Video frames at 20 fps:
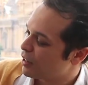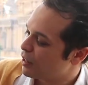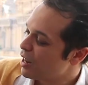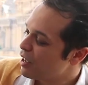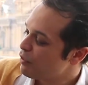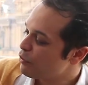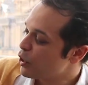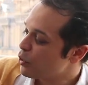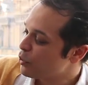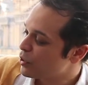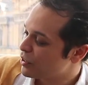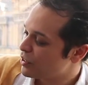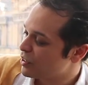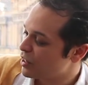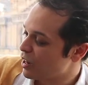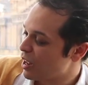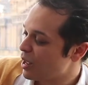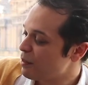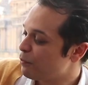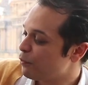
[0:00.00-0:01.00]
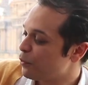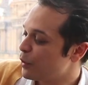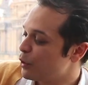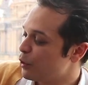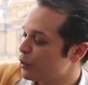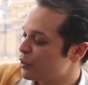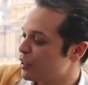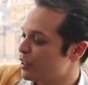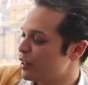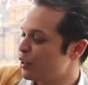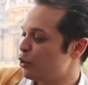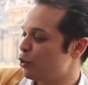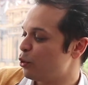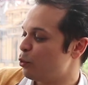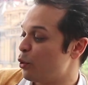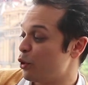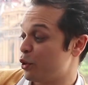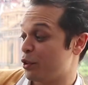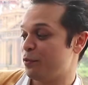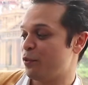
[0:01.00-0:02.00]
Clive noticed that Humphrey looked a little
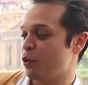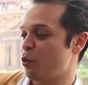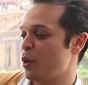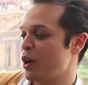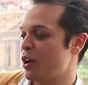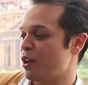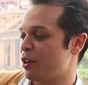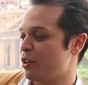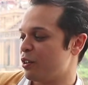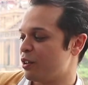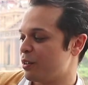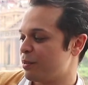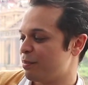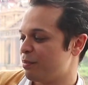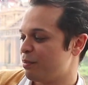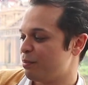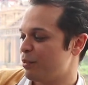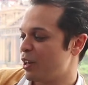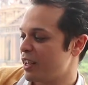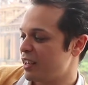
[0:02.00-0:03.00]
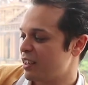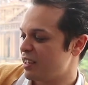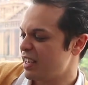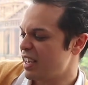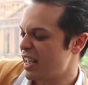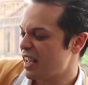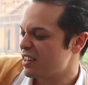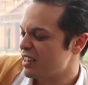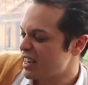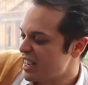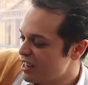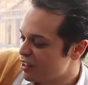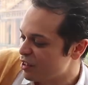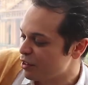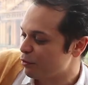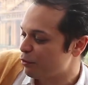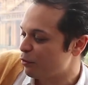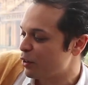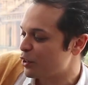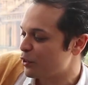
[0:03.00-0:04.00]
worse for wear, like he hadn't
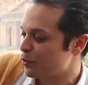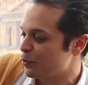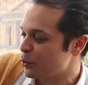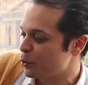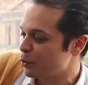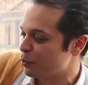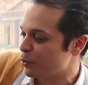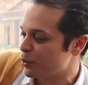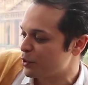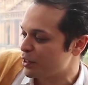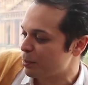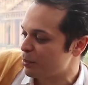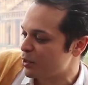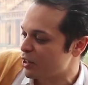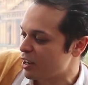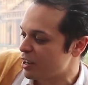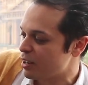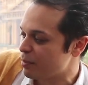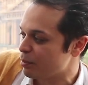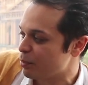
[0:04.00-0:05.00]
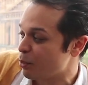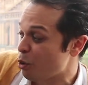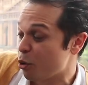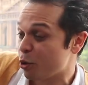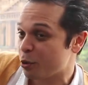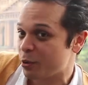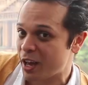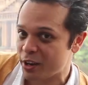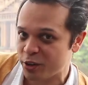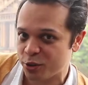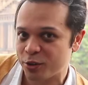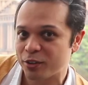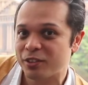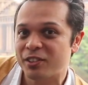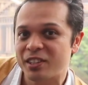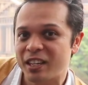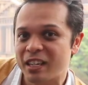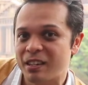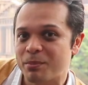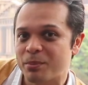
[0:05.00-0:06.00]
eaten fresh food for some time or had a good
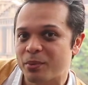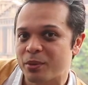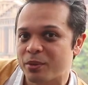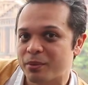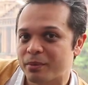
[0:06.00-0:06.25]
sleep.